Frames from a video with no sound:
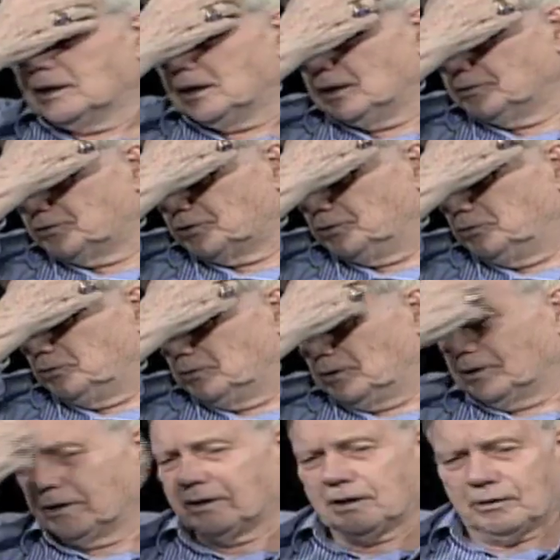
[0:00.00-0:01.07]
uh, to
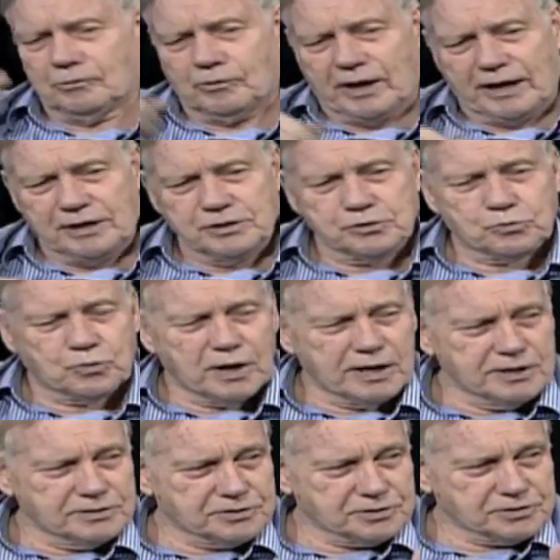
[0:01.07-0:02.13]
arrange
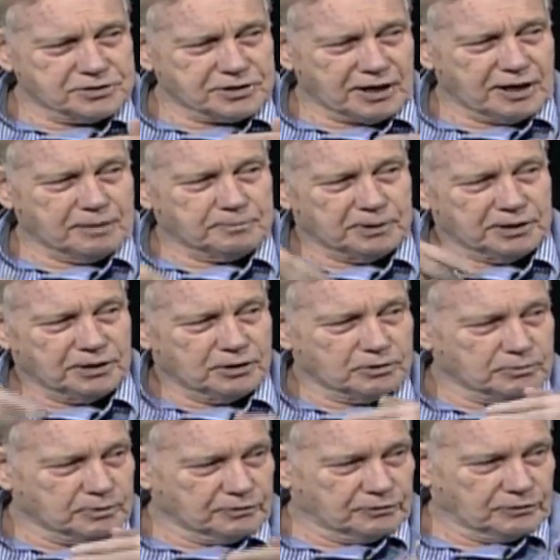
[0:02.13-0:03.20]
Ray's escape a
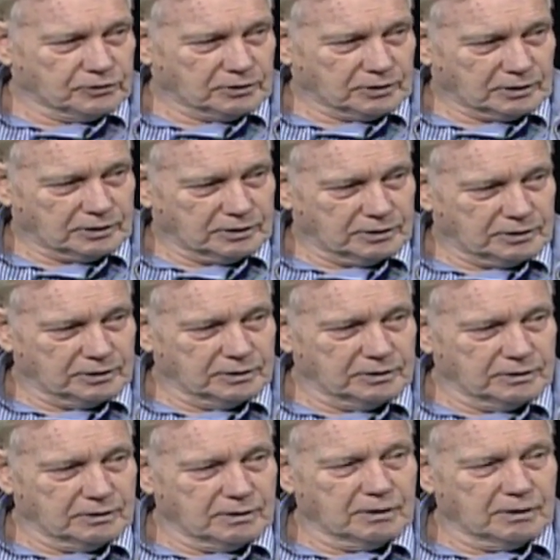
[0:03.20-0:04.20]
year before. Mm-hmm.